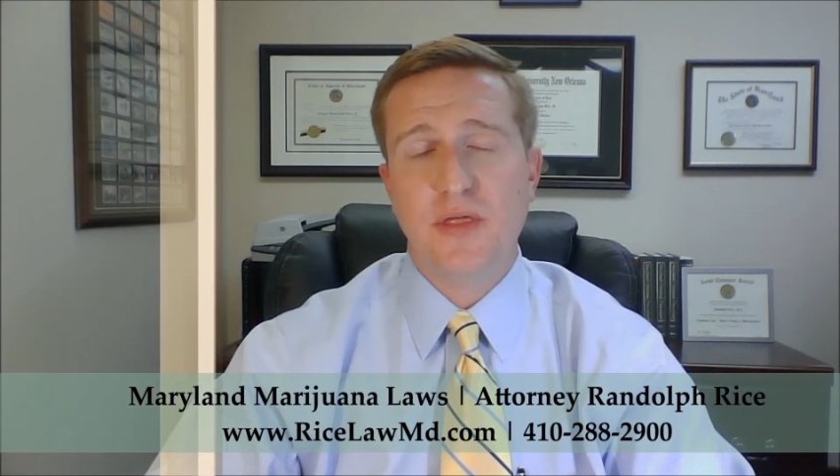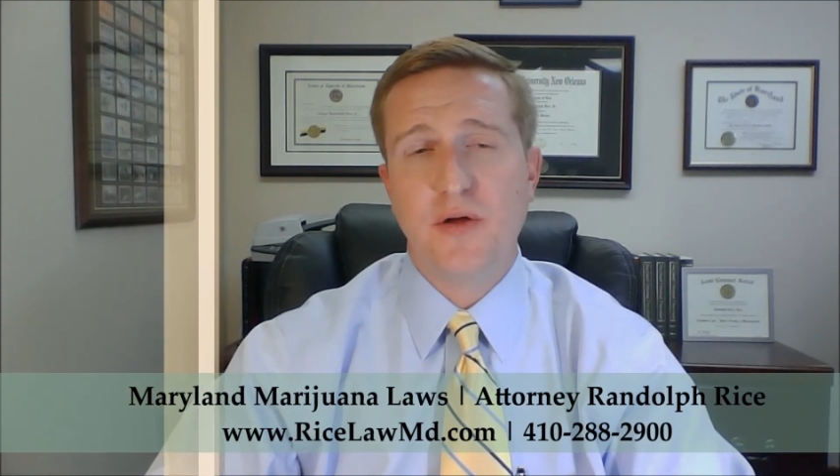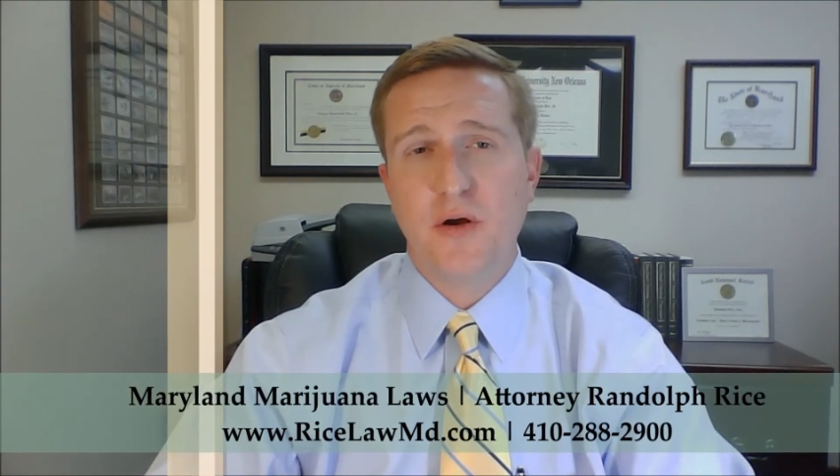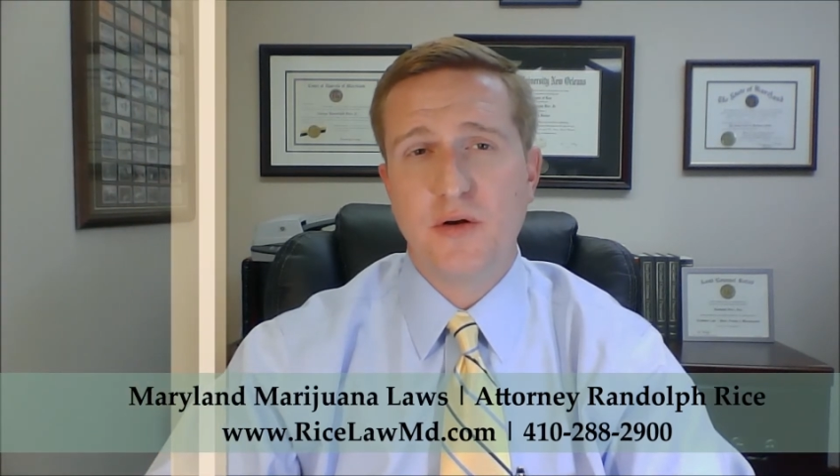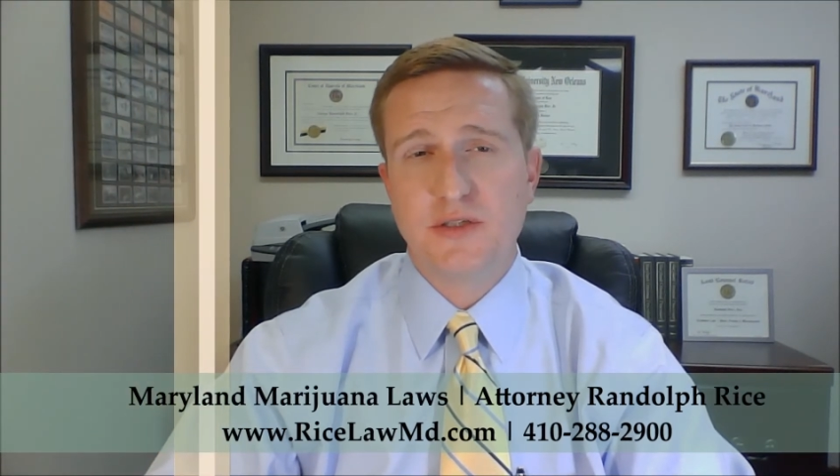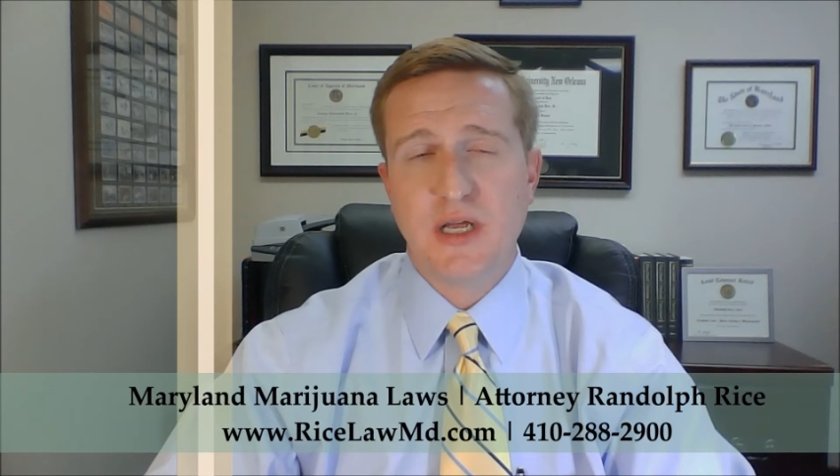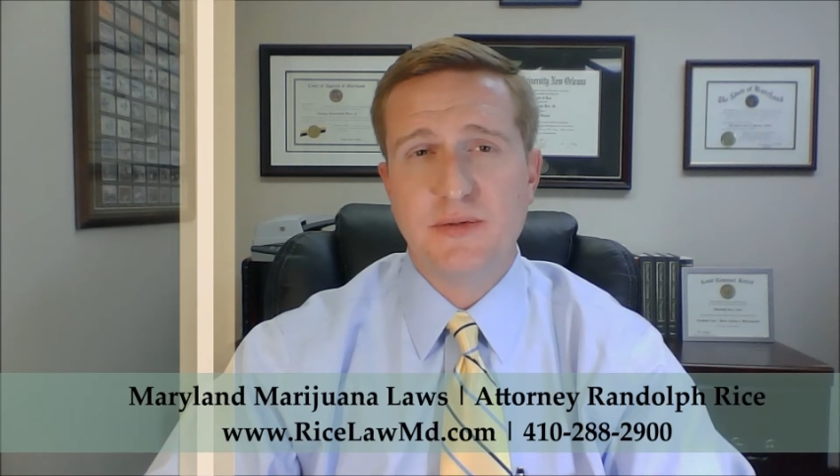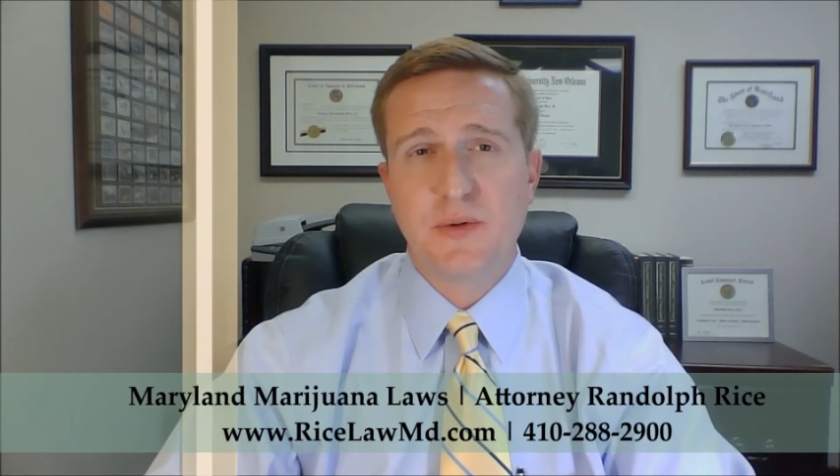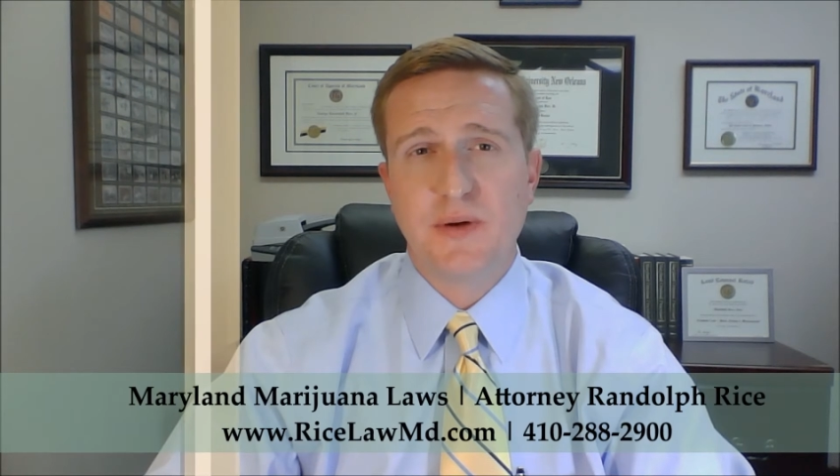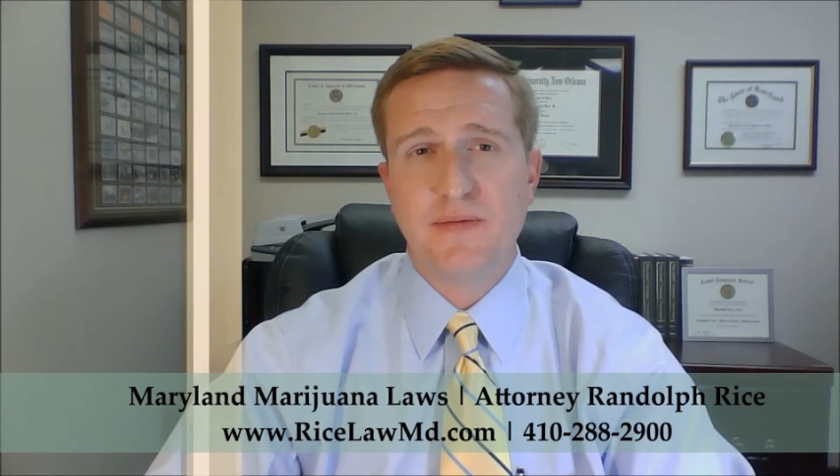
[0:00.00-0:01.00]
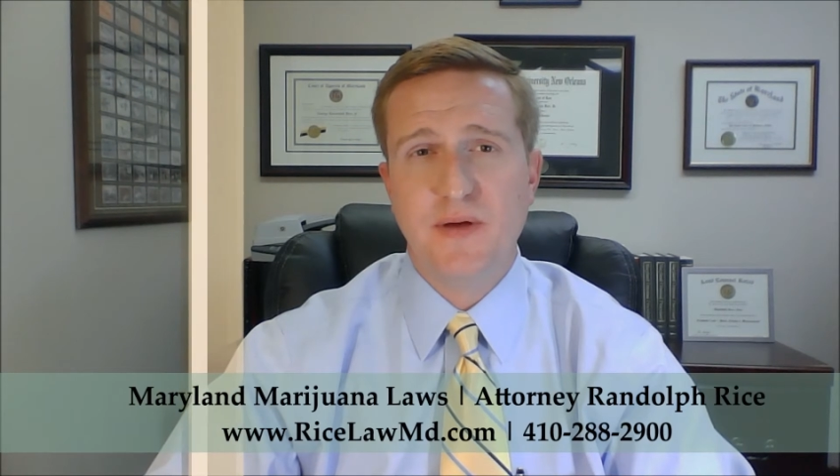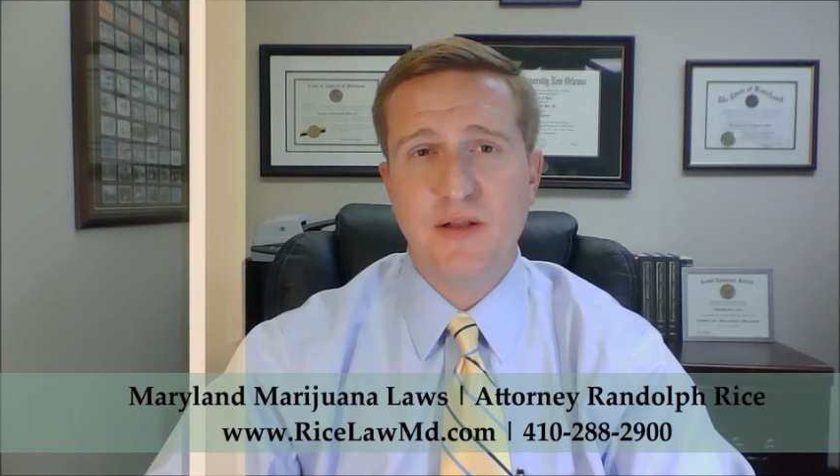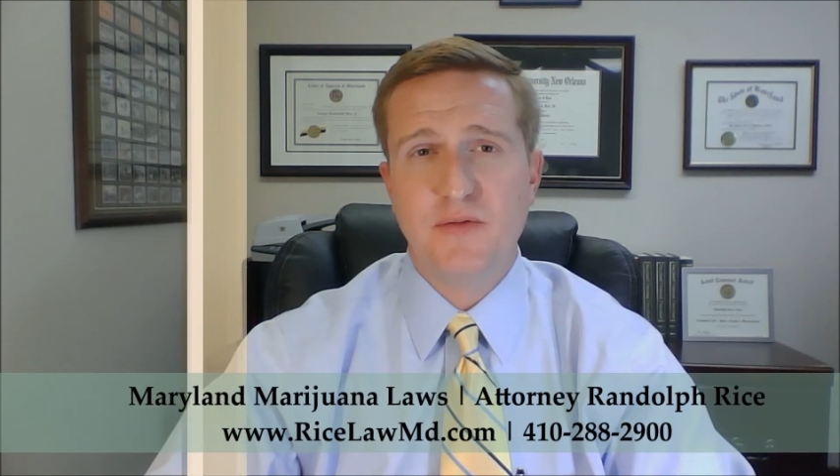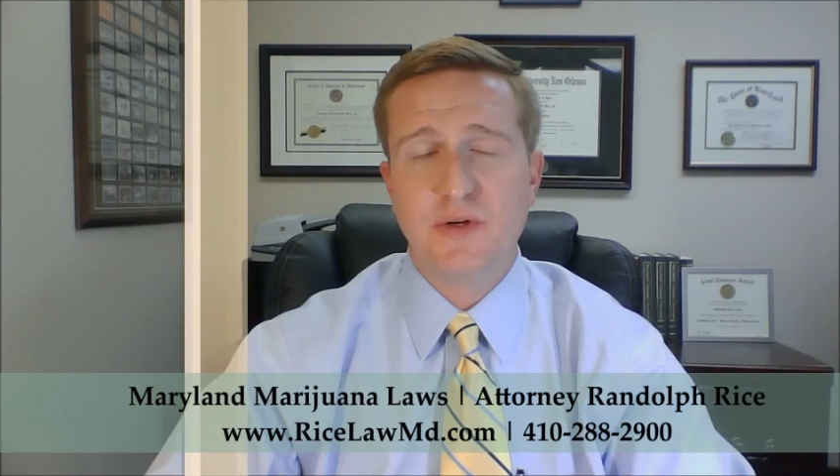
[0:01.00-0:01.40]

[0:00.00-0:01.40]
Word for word: third or subsequent offense,